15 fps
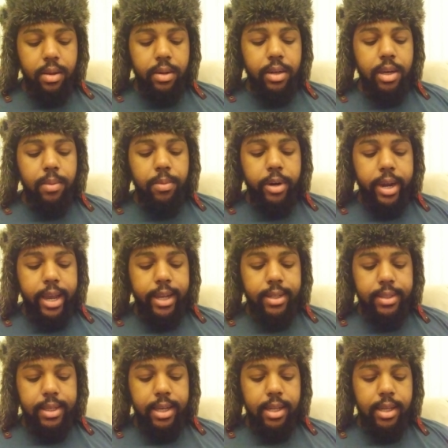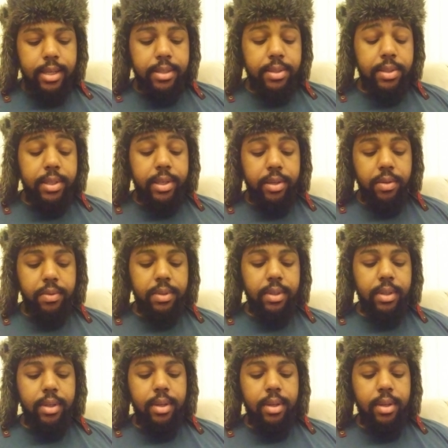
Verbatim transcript: Number 18 is tilt,